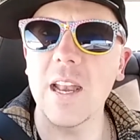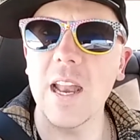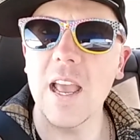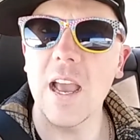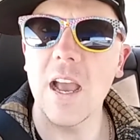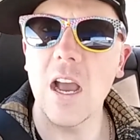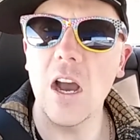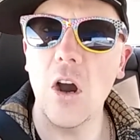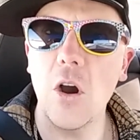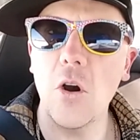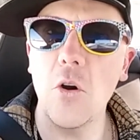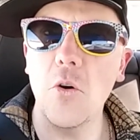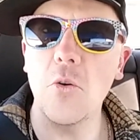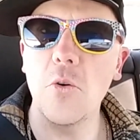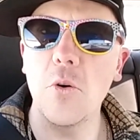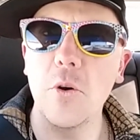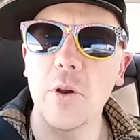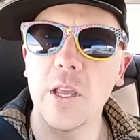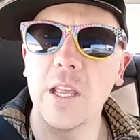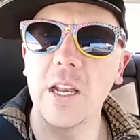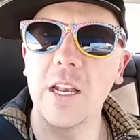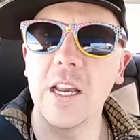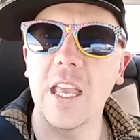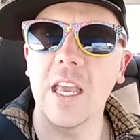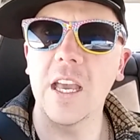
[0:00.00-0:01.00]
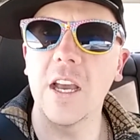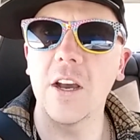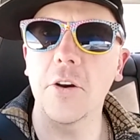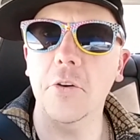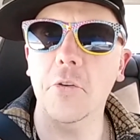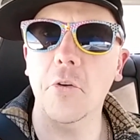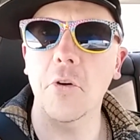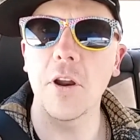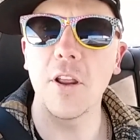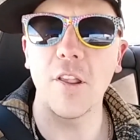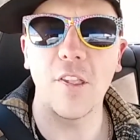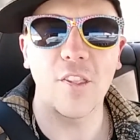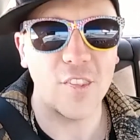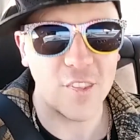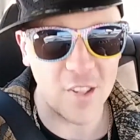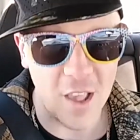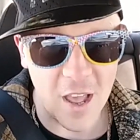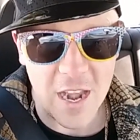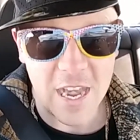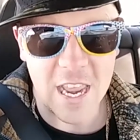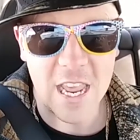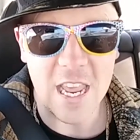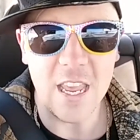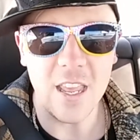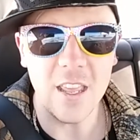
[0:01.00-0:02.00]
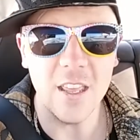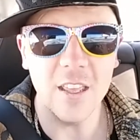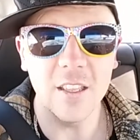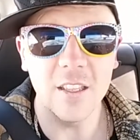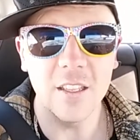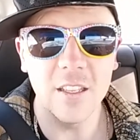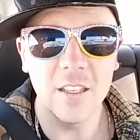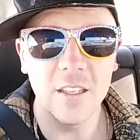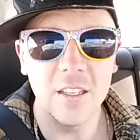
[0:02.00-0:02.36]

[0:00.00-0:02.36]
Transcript: right now in Calgary, sunny,